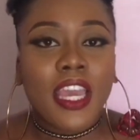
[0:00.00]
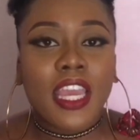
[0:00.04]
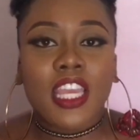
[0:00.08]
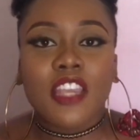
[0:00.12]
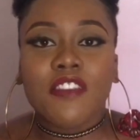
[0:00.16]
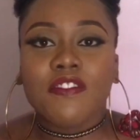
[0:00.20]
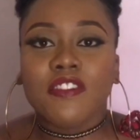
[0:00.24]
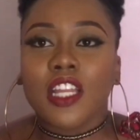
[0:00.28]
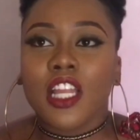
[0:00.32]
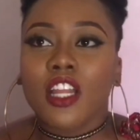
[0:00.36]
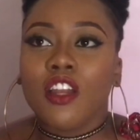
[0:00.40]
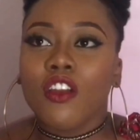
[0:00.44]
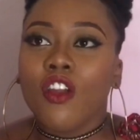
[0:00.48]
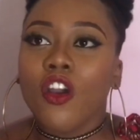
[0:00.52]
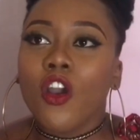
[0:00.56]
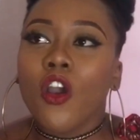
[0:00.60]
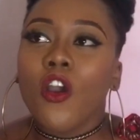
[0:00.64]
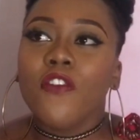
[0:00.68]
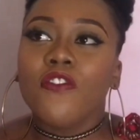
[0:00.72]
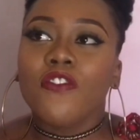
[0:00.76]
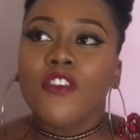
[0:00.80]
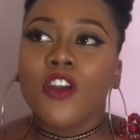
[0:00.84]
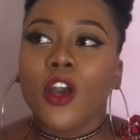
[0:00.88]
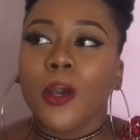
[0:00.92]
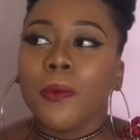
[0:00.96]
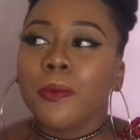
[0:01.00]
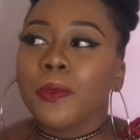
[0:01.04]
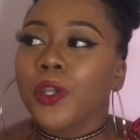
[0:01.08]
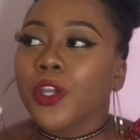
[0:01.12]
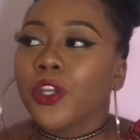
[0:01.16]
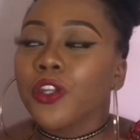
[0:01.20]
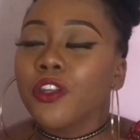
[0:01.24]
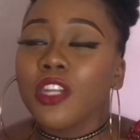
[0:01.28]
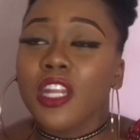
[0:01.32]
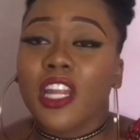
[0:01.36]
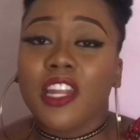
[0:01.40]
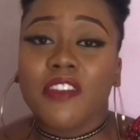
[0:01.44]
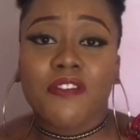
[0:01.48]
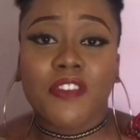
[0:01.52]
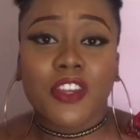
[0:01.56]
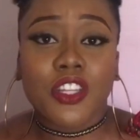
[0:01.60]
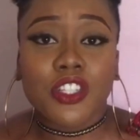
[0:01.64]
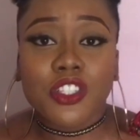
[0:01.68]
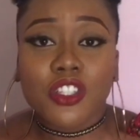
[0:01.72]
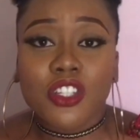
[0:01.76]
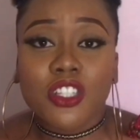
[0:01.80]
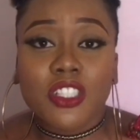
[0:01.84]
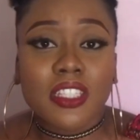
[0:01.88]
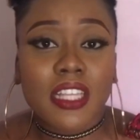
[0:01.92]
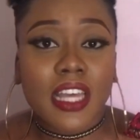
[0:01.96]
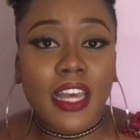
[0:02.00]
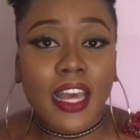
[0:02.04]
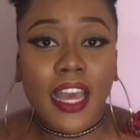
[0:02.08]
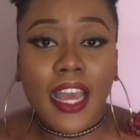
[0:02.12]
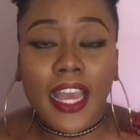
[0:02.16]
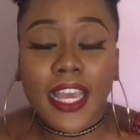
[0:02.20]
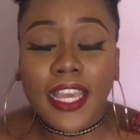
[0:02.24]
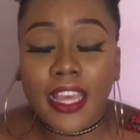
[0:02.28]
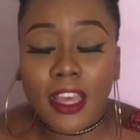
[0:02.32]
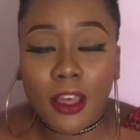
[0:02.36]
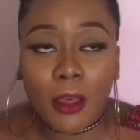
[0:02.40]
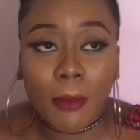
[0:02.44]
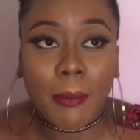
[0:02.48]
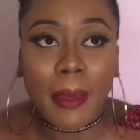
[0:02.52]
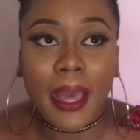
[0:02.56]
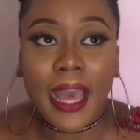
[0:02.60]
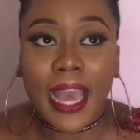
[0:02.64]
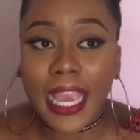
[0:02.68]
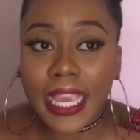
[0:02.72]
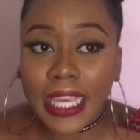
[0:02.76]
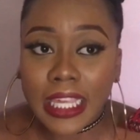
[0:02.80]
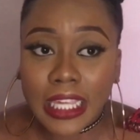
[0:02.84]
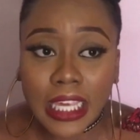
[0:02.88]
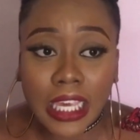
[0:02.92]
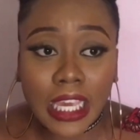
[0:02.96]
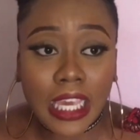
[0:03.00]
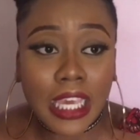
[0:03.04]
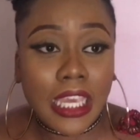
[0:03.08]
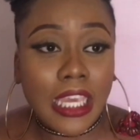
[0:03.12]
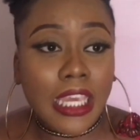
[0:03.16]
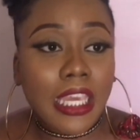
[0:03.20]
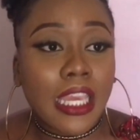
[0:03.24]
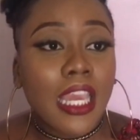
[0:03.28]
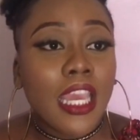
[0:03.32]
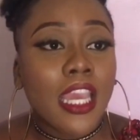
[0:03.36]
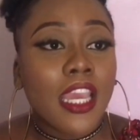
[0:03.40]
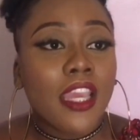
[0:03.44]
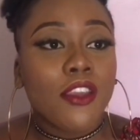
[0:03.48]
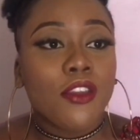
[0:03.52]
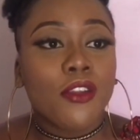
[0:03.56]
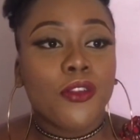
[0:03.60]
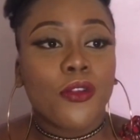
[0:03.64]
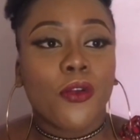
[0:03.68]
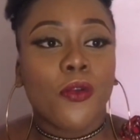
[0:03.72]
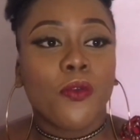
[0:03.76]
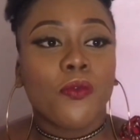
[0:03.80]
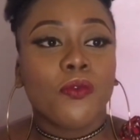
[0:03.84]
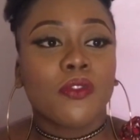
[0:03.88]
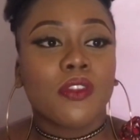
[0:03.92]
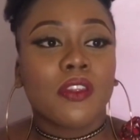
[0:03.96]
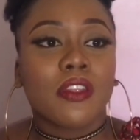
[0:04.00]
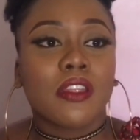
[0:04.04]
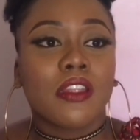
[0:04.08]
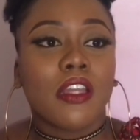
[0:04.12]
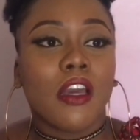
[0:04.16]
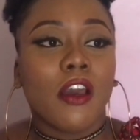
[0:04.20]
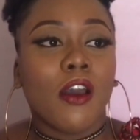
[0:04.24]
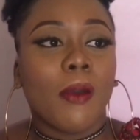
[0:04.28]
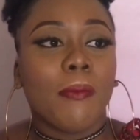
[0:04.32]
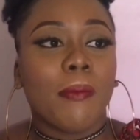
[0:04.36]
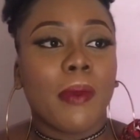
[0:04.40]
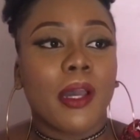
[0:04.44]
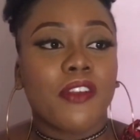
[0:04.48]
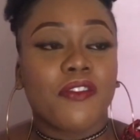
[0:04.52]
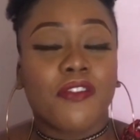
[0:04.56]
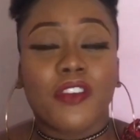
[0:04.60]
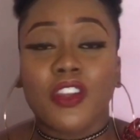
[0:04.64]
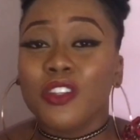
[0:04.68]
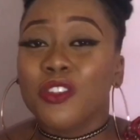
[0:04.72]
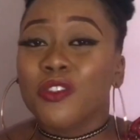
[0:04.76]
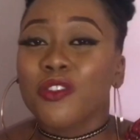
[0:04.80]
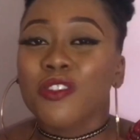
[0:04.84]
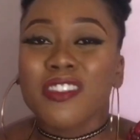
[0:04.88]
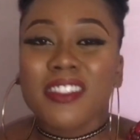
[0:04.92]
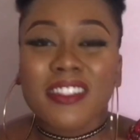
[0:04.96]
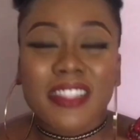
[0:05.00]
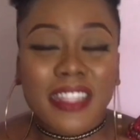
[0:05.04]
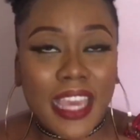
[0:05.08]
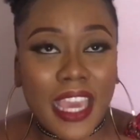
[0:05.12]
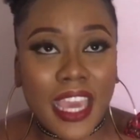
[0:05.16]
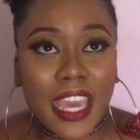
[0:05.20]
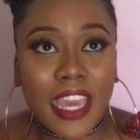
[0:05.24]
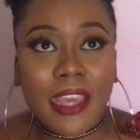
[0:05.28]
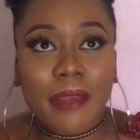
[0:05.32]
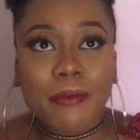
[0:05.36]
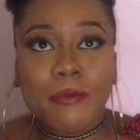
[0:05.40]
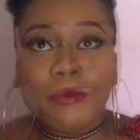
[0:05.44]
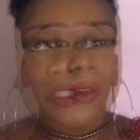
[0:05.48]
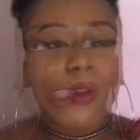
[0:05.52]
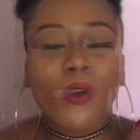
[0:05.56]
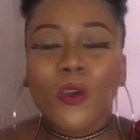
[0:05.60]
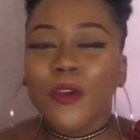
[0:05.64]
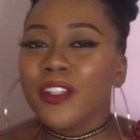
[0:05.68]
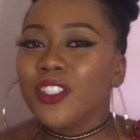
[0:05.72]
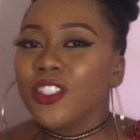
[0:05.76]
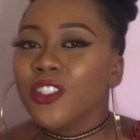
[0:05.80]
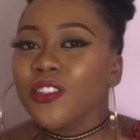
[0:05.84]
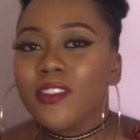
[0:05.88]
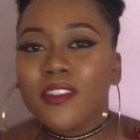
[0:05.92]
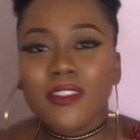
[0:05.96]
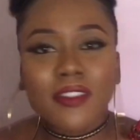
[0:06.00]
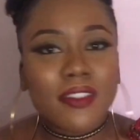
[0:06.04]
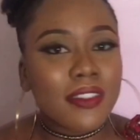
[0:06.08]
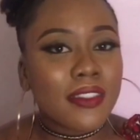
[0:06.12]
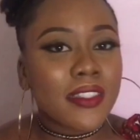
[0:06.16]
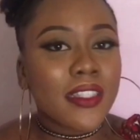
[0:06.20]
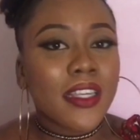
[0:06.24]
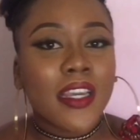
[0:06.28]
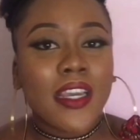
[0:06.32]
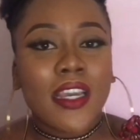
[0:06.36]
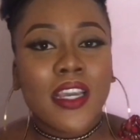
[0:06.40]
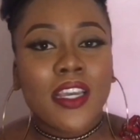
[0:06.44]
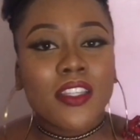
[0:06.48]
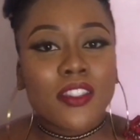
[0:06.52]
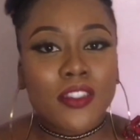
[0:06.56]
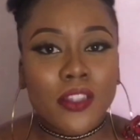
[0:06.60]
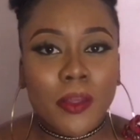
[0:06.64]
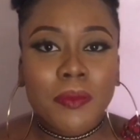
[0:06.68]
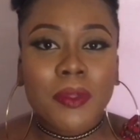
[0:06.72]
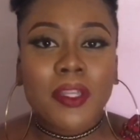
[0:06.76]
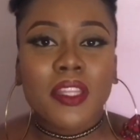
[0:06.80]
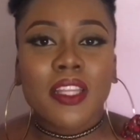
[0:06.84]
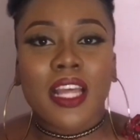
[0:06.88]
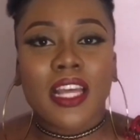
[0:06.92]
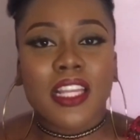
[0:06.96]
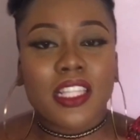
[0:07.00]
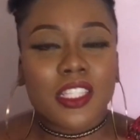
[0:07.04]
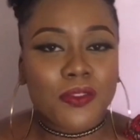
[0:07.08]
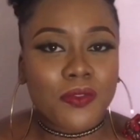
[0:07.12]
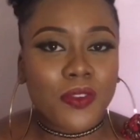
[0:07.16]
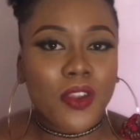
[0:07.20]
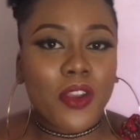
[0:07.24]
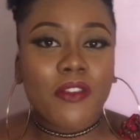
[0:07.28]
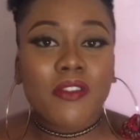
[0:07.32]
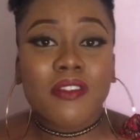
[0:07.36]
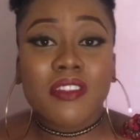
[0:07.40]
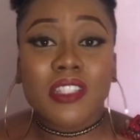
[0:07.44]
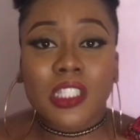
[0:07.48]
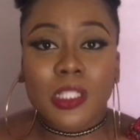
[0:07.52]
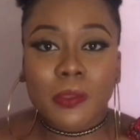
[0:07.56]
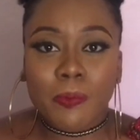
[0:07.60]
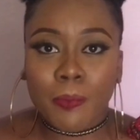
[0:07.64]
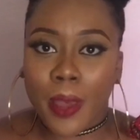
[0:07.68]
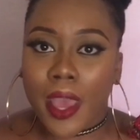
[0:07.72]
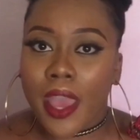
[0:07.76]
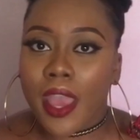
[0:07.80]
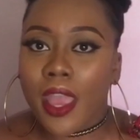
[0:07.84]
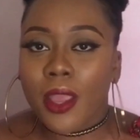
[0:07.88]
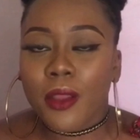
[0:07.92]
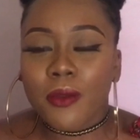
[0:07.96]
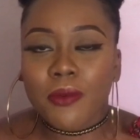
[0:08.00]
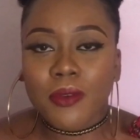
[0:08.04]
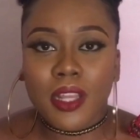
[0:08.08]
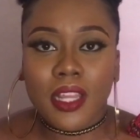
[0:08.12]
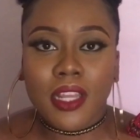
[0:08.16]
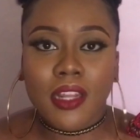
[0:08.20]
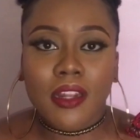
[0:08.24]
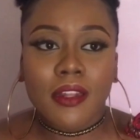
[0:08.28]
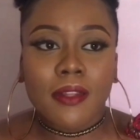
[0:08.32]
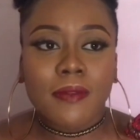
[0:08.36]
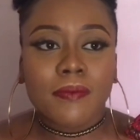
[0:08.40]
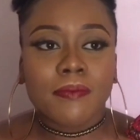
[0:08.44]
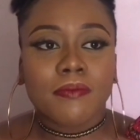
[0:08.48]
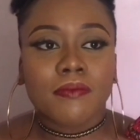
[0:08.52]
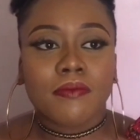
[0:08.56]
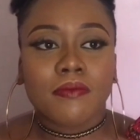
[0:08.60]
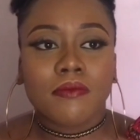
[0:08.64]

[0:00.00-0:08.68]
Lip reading: If they love going on adventures, hiking, you know, adventurous games, or just something that is very inspiring,